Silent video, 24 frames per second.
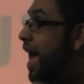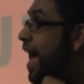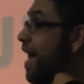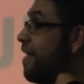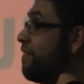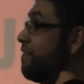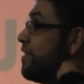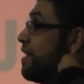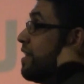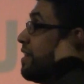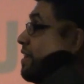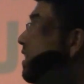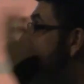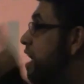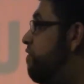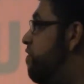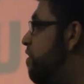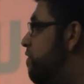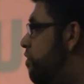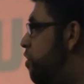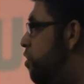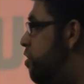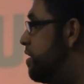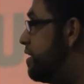and the love
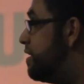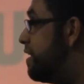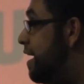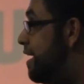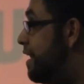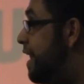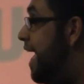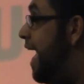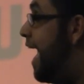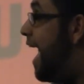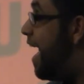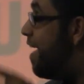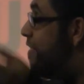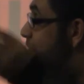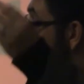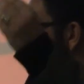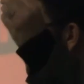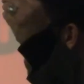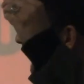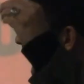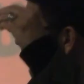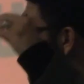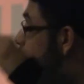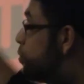of Hussain, and